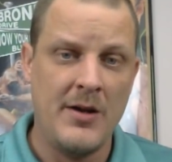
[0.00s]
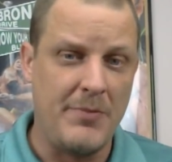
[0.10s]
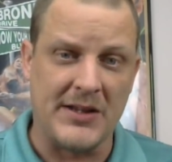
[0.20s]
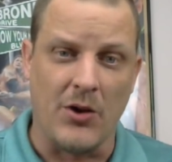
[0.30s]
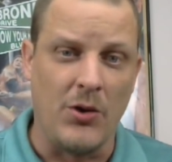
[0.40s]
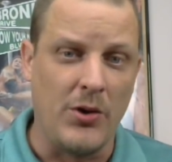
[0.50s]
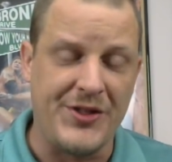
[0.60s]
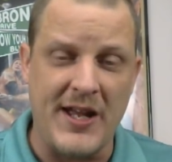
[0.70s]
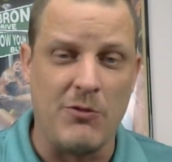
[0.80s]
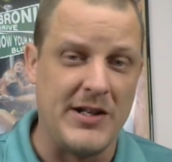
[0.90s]
But the whole
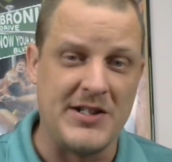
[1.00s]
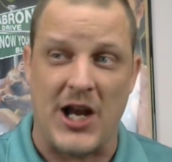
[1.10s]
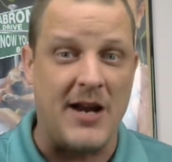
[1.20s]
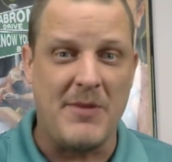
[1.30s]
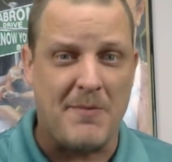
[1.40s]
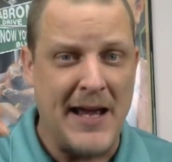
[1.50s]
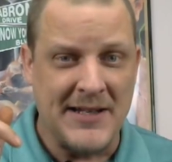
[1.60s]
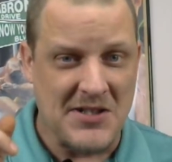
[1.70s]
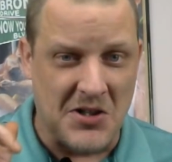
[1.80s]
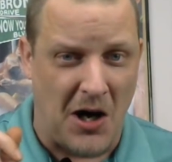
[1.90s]
thing was Shane
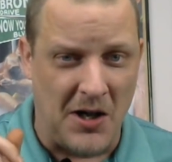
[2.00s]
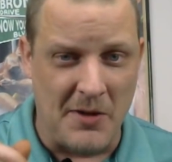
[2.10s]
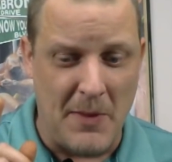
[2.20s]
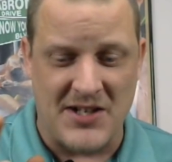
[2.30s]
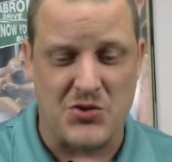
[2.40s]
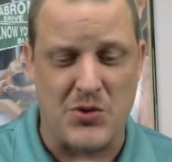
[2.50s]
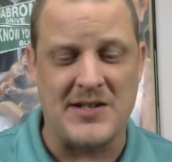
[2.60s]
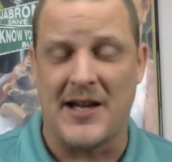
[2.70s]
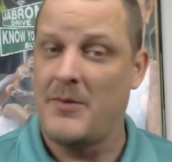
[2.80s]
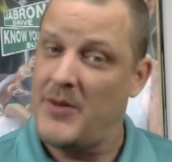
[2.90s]
McMahon's going to call the match straight
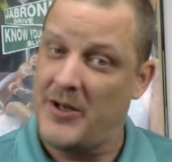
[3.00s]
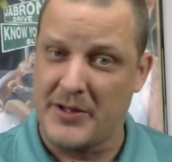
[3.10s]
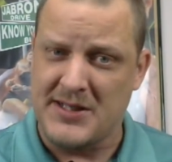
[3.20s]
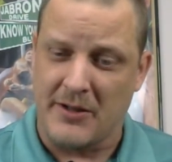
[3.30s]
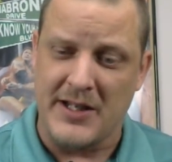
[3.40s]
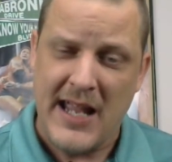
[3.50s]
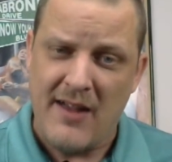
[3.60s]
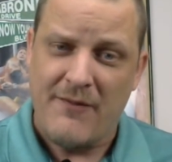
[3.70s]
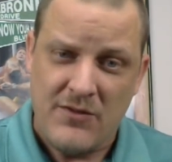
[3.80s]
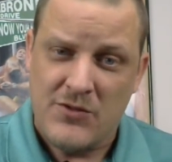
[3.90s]
down the middle until he
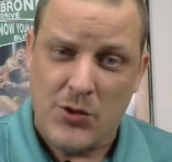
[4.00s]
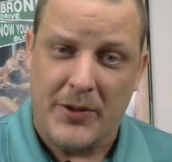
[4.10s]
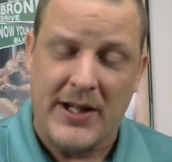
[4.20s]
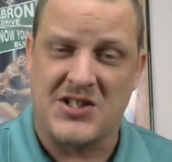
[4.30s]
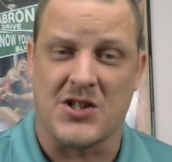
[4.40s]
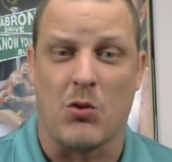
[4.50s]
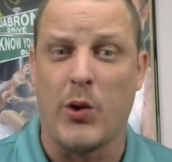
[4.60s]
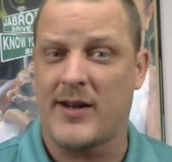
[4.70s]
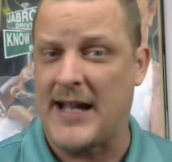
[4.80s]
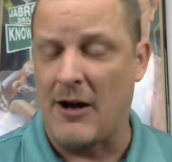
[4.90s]
gave Triple H the
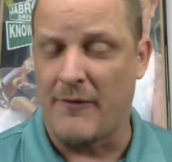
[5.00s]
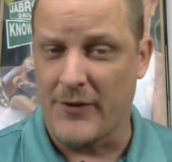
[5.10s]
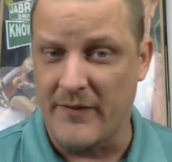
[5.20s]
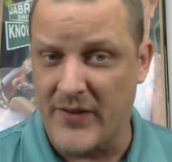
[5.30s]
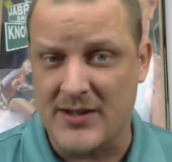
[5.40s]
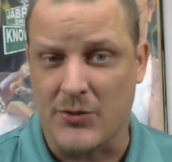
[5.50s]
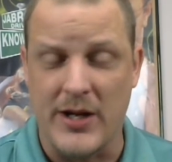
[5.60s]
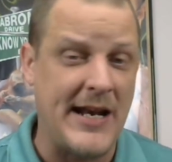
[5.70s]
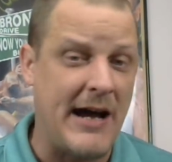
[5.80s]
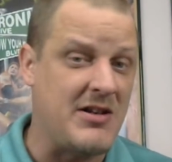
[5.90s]
quick count for the
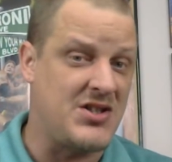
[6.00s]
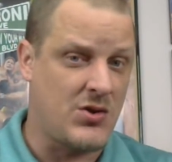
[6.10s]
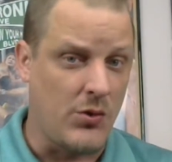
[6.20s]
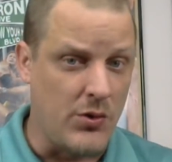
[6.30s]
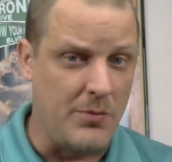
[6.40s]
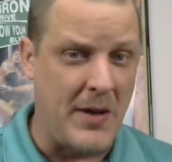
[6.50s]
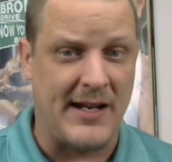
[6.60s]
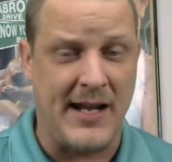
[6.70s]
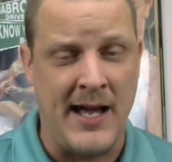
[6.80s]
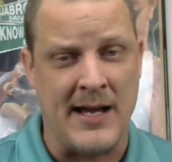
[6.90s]
victory, and now he's screwed
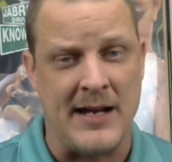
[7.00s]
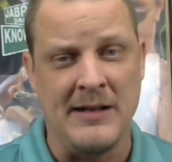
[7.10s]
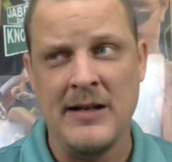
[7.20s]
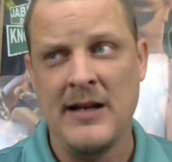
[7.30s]
mankind.